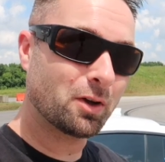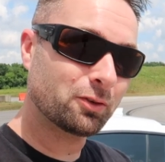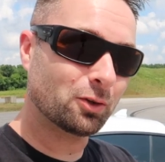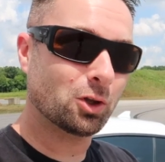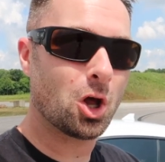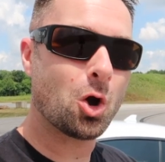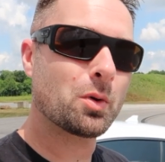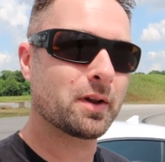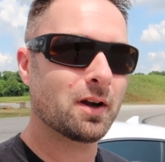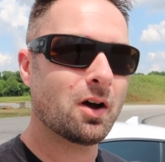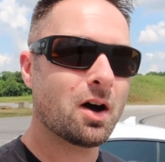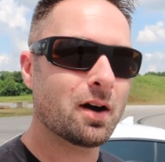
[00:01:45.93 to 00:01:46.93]
We also lowered
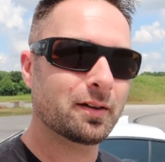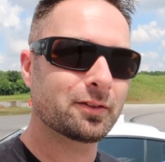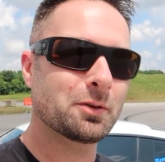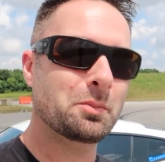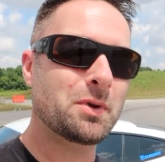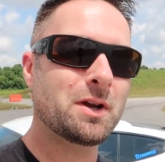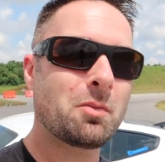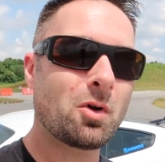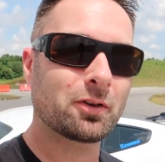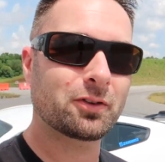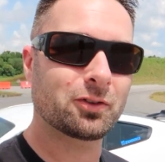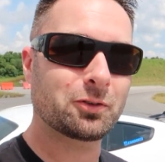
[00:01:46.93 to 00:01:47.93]
it on some
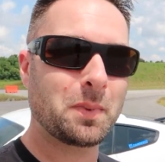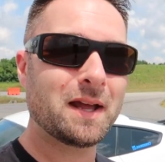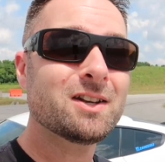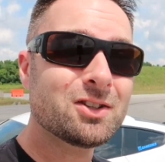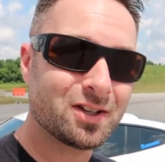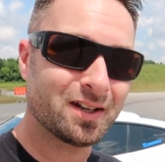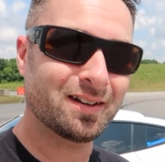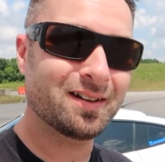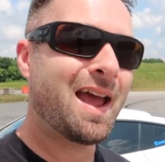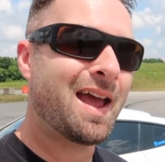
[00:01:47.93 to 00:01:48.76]
BMR suspension